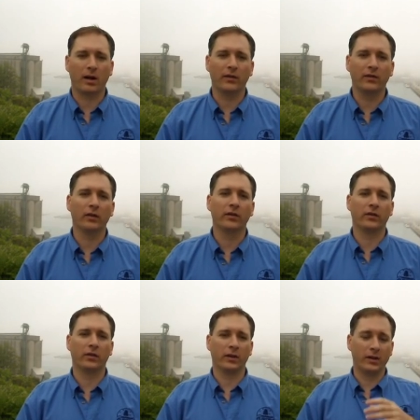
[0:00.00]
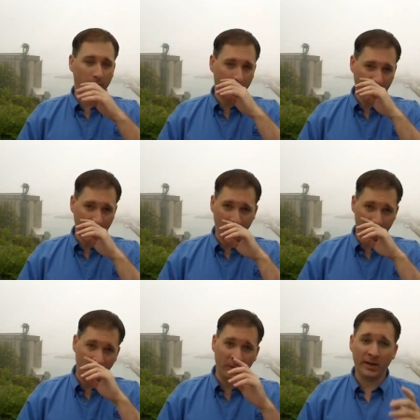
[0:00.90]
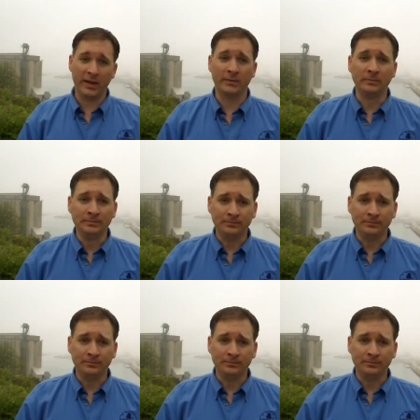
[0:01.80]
a, consultant or you're looking to bring in an employee,